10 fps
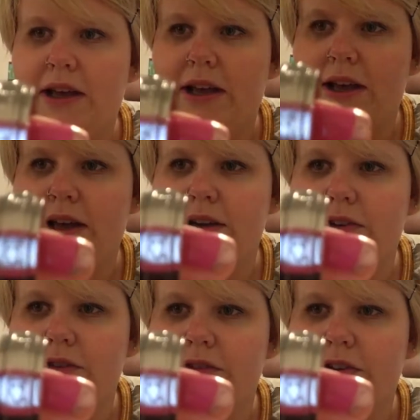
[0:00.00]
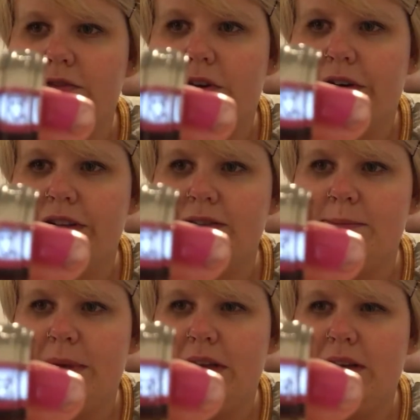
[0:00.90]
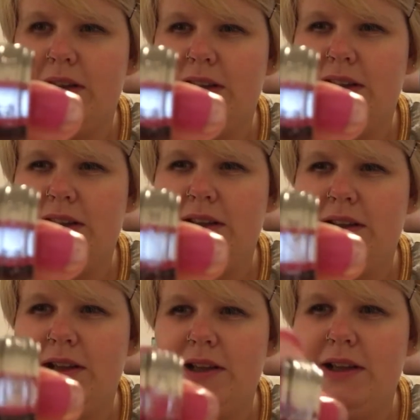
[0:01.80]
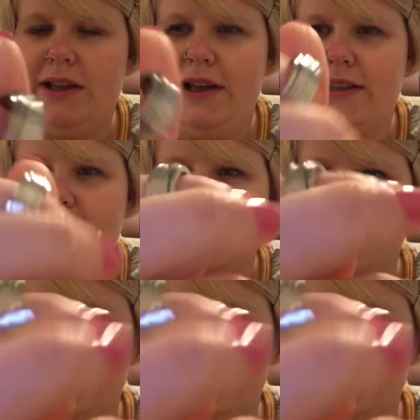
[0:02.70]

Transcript: I don't know if it'll focus, but it's got the